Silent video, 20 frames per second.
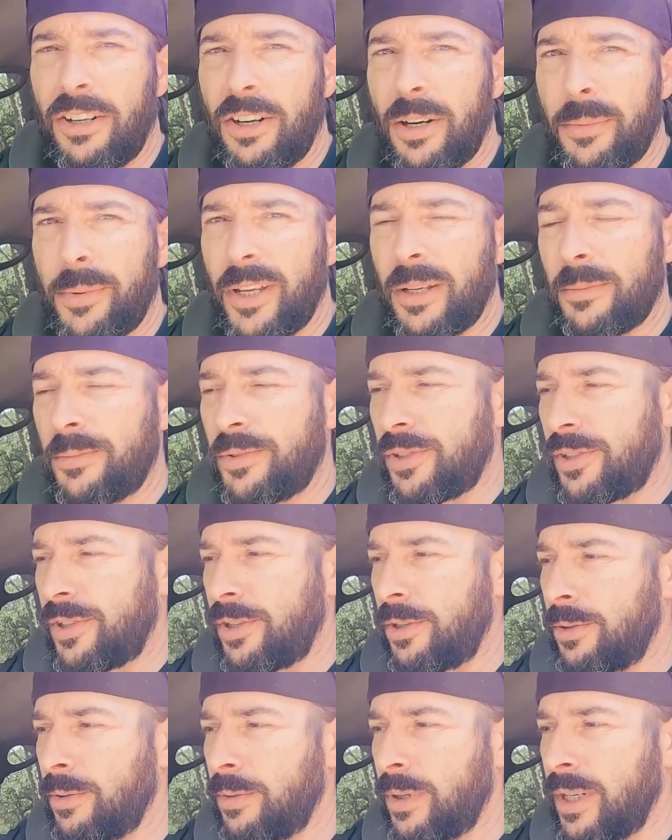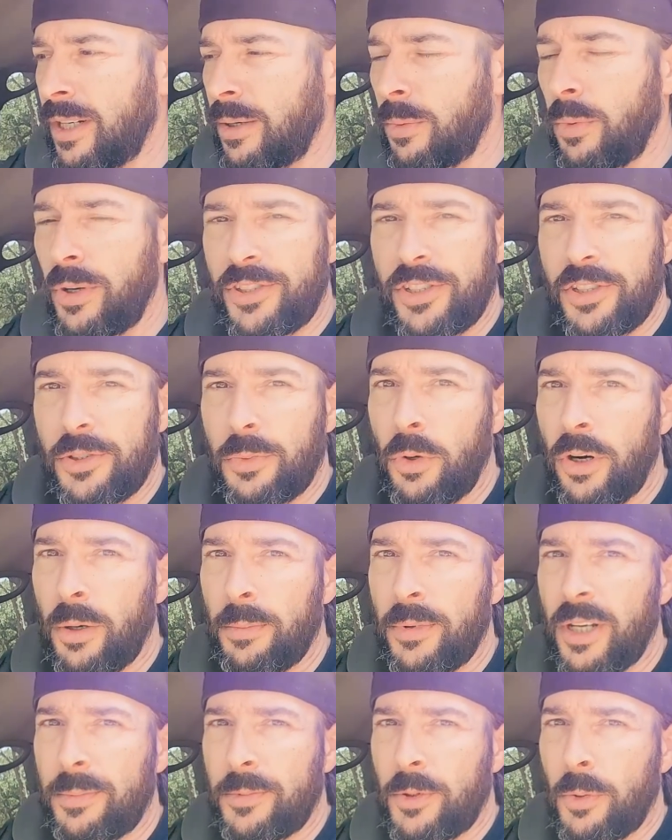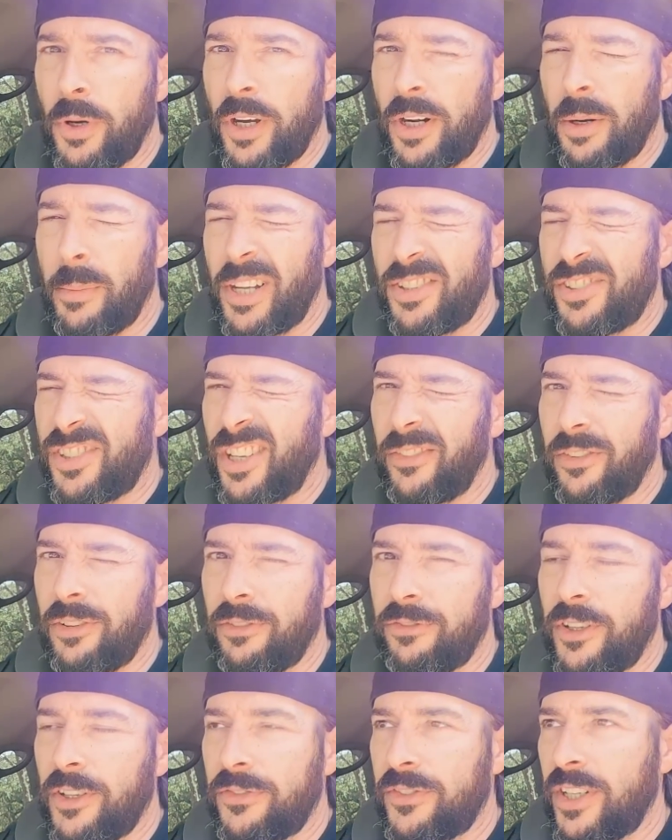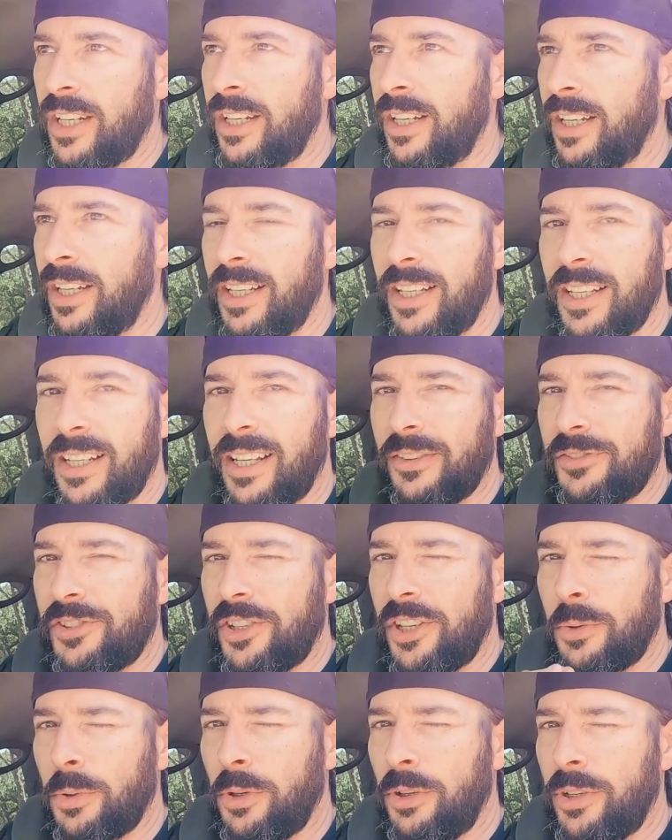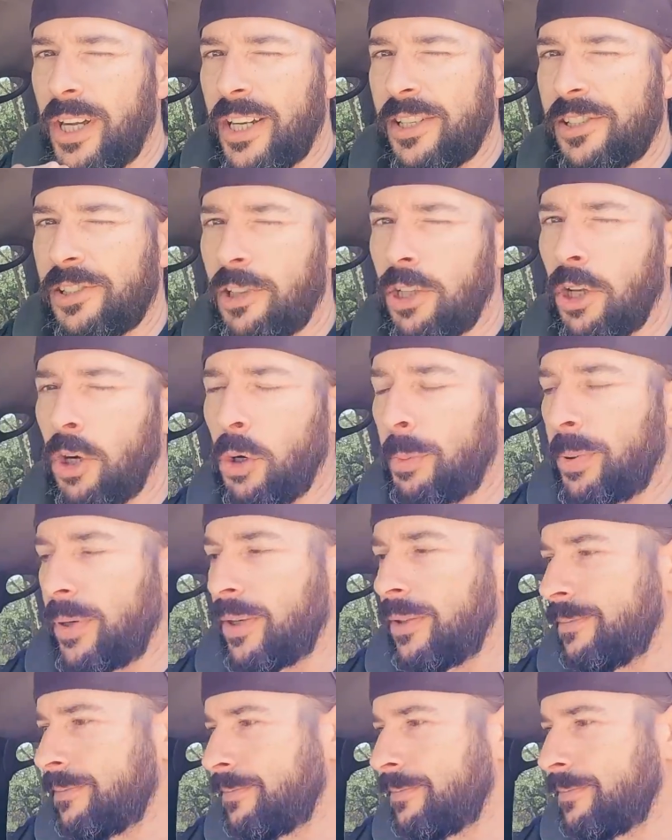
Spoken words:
RPMs to once it's warmed up to run about 750. Gives it a real nice lope.